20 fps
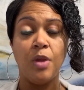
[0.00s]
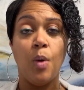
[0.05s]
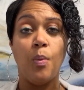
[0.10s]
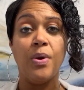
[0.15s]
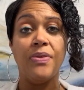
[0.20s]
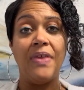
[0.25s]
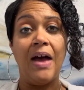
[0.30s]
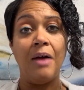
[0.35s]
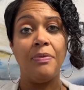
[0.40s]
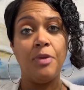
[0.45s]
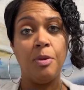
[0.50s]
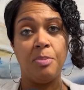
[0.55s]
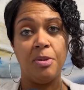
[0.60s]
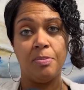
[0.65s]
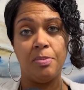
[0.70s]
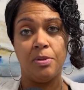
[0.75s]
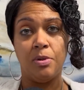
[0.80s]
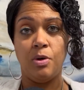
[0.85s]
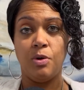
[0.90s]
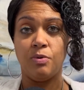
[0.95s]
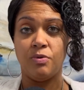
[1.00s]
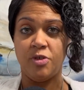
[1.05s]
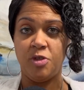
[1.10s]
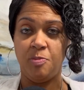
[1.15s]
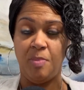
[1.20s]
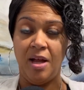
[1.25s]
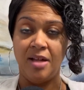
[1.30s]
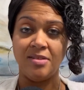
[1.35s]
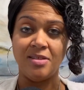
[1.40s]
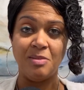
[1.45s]
without the biblical
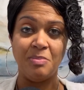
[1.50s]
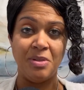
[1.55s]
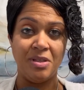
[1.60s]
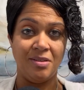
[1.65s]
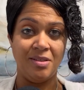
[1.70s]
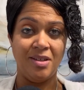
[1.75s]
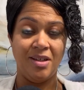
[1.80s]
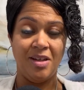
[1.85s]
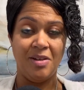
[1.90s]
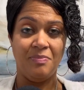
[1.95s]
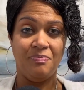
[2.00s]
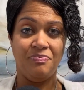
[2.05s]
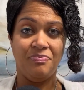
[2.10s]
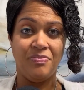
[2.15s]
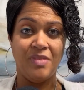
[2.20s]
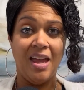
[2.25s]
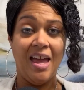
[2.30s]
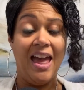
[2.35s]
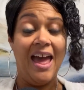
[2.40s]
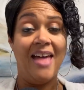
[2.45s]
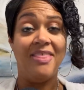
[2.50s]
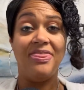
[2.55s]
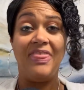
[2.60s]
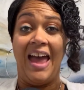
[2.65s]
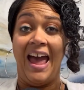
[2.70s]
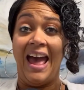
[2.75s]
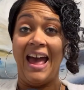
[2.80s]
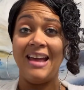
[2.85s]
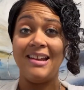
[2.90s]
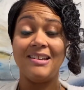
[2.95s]
responsibility. And
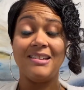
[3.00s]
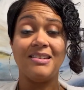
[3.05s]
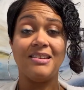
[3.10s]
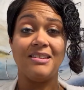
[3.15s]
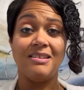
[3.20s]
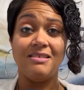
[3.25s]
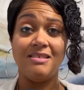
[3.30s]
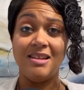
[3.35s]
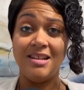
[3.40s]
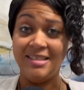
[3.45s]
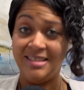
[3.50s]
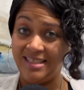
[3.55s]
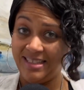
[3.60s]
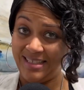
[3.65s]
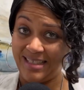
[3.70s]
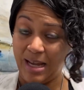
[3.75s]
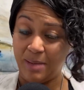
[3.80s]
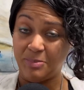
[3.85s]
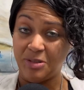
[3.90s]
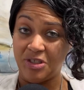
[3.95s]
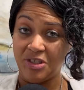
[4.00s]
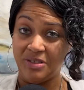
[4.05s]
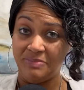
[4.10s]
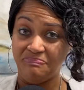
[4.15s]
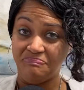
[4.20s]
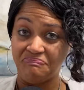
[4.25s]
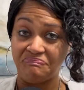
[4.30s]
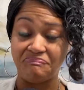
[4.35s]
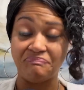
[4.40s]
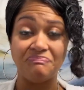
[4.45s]
that is deception.
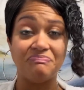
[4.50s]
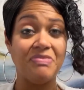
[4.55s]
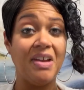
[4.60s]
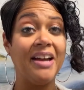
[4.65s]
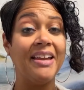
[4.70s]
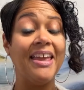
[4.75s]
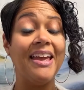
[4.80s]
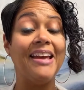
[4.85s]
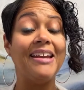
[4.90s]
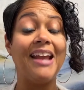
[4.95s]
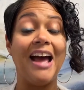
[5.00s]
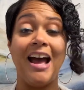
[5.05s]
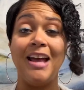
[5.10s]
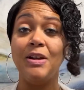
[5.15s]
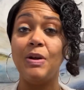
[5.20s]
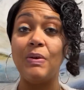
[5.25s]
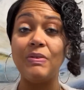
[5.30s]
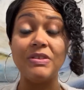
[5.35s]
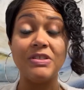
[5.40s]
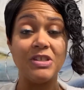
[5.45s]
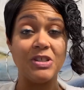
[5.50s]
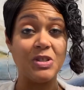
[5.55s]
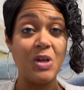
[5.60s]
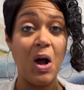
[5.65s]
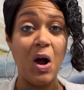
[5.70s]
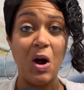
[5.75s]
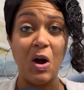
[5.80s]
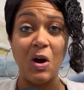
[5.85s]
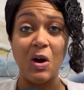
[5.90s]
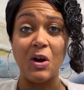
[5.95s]
Again, I know this is
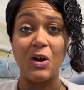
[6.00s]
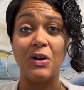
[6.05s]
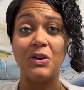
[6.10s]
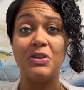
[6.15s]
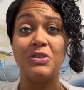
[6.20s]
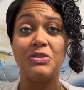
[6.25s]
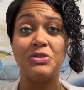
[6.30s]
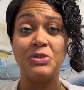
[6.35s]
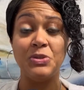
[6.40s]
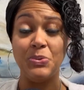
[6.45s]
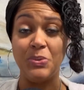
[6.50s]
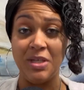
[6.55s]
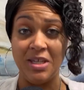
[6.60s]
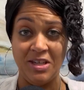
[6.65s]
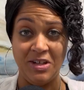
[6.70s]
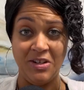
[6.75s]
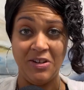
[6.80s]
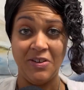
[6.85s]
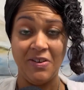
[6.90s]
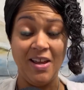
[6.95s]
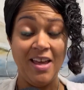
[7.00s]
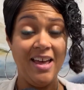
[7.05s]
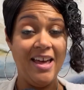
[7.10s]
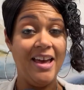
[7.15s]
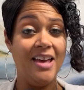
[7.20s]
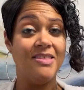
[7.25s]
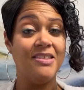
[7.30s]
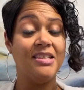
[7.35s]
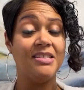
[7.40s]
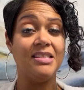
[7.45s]
hard to hear,
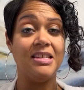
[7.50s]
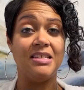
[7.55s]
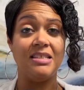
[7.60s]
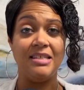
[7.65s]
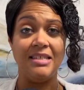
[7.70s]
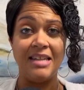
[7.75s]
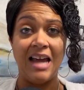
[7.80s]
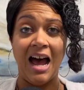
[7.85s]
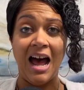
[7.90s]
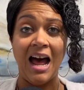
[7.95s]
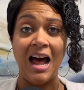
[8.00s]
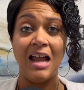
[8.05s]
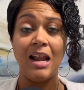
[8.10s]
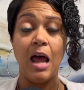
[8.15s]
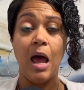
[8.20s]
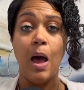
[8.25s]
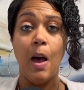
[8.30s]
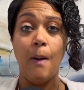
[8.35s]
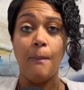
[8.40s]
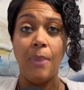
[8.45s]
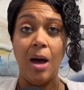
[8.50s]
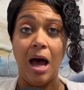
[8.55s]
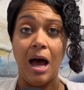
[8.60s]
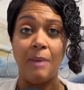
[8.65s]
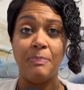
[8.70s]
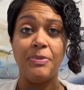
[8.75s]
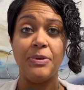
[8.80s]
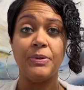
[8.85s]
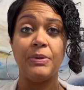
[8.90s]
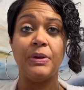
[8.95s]
and this is not
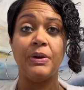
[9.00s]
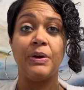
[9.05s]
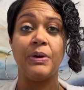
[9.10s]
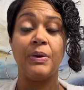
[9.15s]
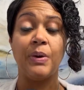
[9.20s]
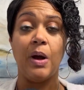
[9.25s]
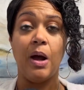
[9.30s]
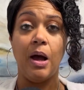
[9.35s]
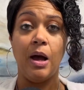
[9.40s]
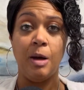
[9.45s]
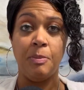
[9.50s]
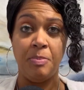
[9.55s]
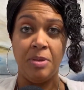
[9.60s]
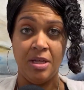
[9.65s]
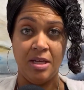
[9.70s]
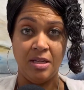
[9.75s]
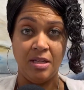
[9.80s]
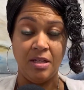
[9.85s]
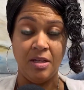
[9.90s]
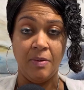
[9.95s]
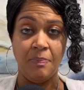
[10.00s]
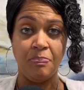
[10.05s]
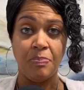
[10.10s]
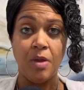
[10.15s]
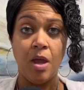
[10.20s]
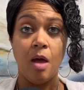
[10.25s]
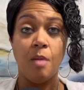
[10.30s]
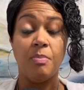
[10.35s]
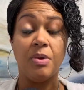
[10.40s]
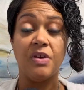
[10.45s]
popular opinion.
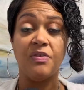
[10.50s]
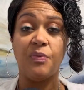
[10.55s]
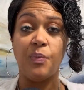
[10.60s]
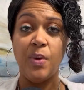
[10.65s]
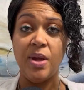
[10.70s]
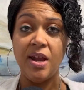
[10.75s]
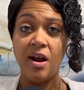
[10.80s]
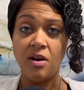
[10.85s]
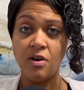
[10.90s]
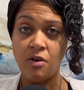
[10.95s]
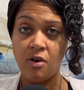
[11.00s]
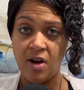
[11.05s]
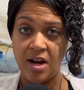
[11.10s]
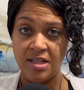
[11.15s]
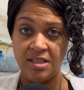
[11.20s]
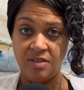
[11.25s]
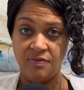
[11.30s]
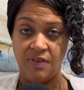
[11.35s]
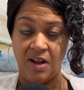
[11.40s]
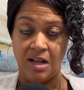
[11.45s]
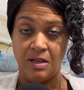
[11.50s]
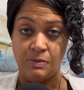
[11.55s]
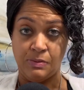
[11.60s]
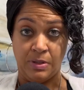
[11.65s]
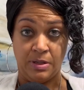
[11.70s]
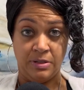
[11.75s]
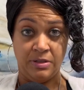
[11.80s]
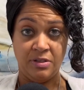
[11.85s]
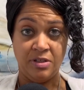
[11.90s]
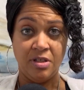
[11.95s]
But if we are Christ
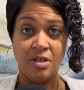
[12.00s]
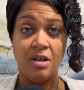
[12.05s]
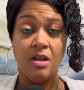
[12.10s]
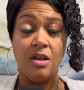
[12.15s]
followers,